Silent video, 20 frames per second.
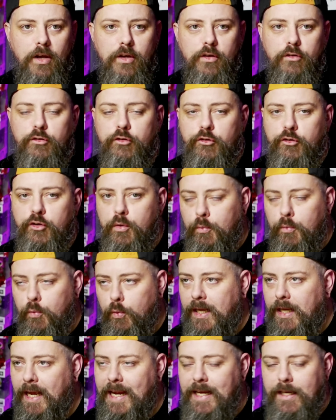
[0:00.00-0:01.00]
I assumed
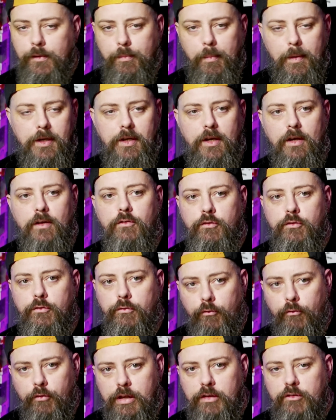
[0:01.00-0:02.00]
would hate my
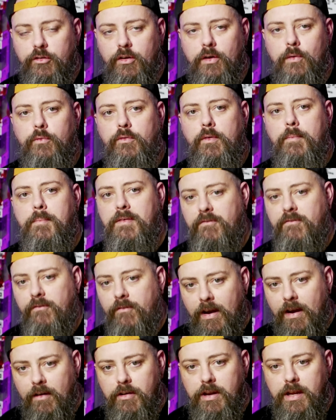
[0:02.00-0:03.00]
guts reach out and be
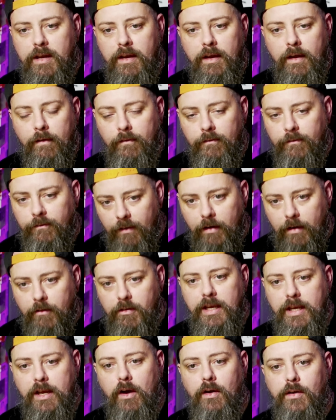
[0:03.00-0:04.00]
very,
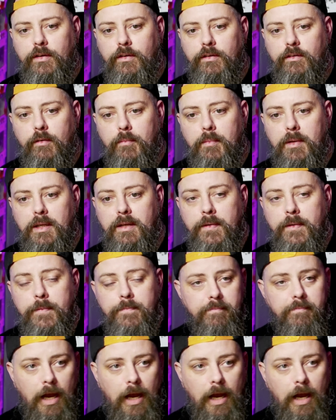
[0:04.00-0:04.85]
very kind to me.